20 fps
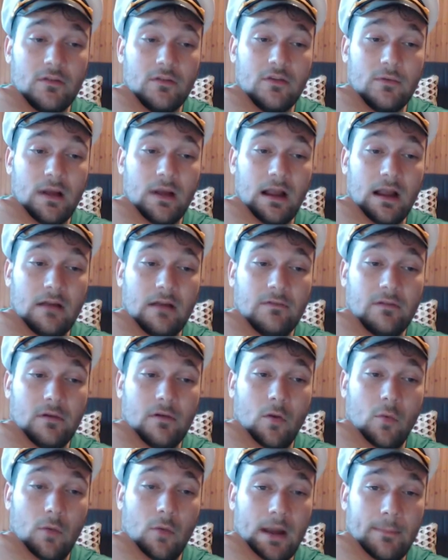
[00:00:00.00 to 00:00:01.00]
have a
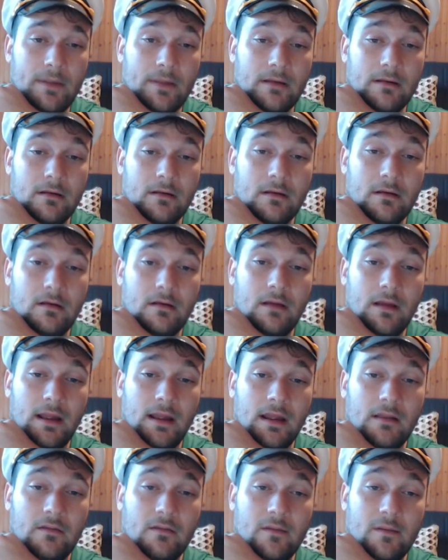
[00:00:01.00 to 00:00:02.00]
weapon,
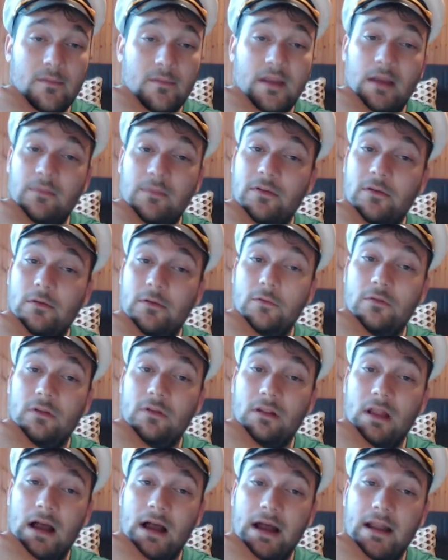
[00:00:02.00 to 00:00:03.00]
and sometimes you lose a
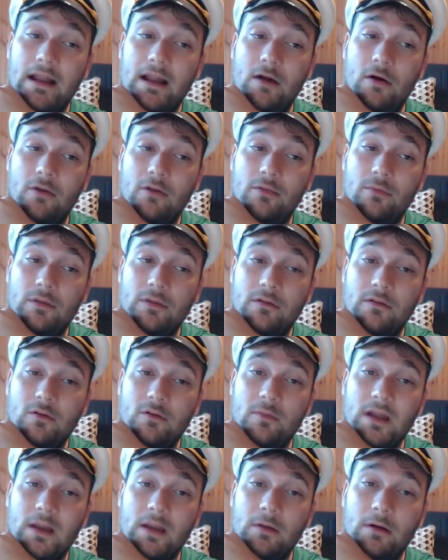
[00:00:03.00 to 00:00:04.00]
lot of health with
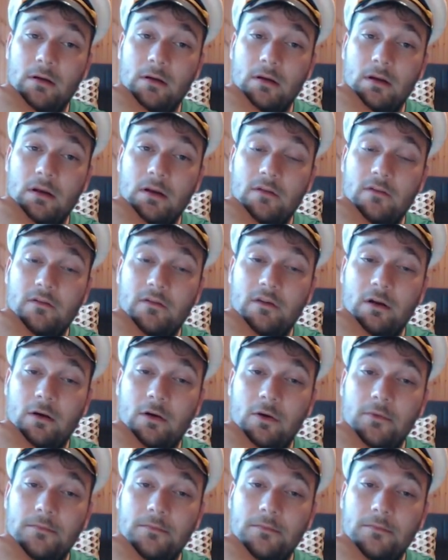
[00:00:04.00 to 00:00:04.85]
Doomhammer. So